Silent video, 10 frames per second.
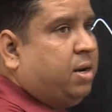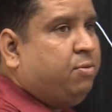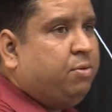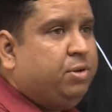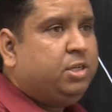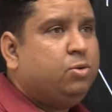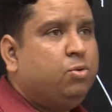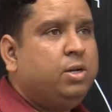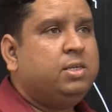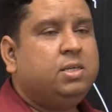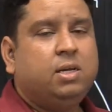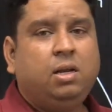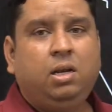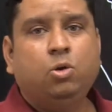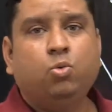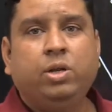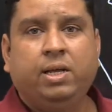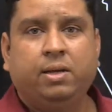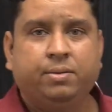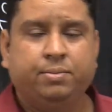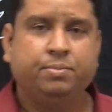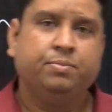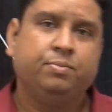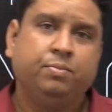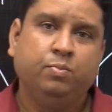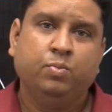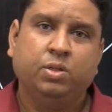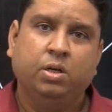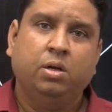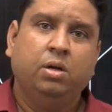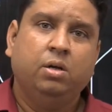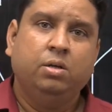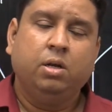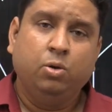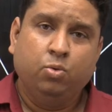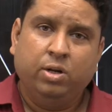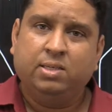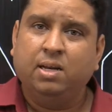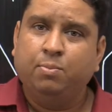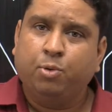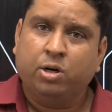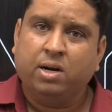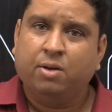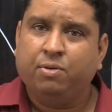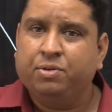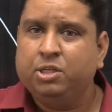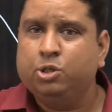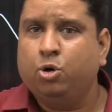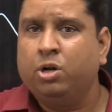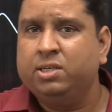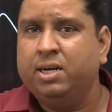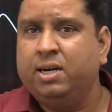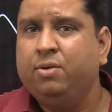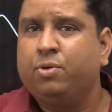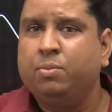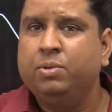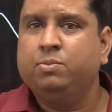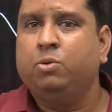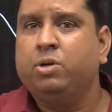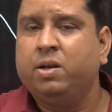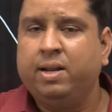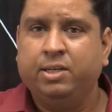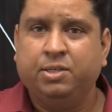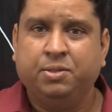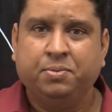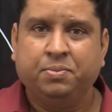river which is known as Luni. The Luni is an important river which is originating from this mountain range.